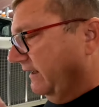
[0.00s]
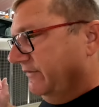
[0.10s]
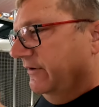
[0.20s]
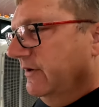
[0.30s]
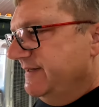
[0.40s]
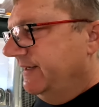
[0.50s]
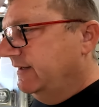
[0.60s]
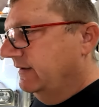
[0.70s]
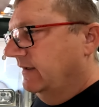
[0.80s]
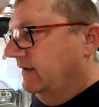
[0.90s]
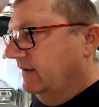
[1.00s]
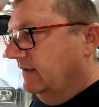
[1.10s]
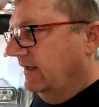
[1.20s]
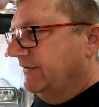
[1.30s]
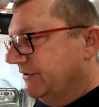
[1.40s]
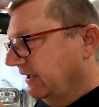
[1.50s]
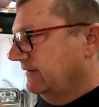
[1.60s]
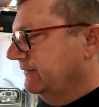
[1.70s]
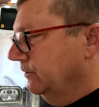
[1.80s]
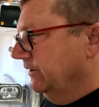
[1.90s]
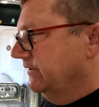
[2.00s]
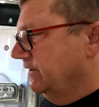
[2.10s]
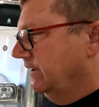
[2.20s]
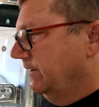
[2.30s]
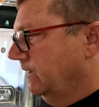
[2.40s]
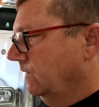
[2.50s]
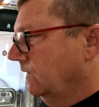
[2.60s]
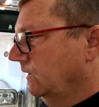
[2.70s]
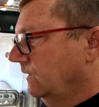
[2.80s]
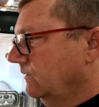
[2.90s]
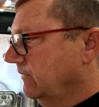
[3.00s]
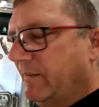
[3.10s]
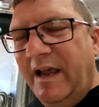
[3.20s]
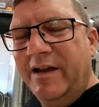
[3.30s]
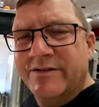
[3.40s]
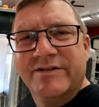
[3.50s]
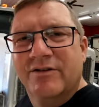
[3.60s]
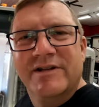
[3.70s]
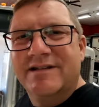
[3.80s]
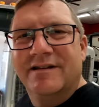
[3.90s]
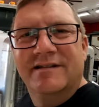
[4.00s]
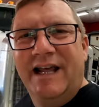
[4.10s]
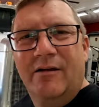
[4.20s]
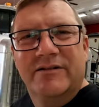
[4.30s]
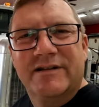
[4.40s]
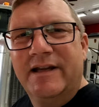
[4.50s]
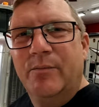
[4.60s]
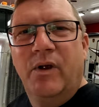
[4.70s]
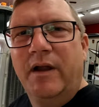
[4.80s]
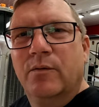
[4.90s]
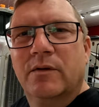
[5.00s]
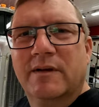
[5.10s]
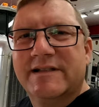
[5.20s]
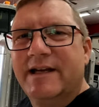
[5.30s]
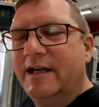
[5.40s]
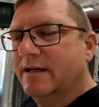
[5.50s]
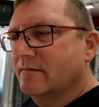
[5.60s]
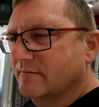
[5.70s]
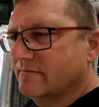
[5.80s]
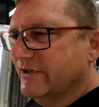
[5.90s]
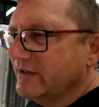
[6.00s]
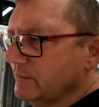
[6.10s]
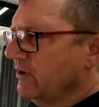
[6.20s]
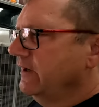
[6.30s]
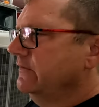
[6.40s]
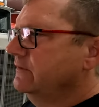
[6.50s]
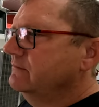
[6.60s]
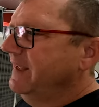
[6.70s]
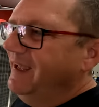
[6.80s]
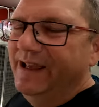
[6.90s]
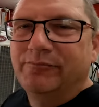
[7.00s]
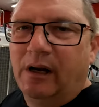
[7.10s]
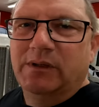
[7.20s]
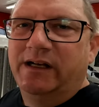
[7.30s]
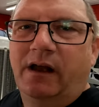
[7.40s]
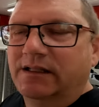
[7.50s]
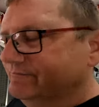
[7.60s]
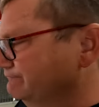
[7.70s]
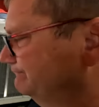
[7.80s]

gonna have to grease it. I'm gonna have to check the fluids. Maybe I can just grease it and that sticky brake will quit sticking. Check the brakes. Nah, probably not.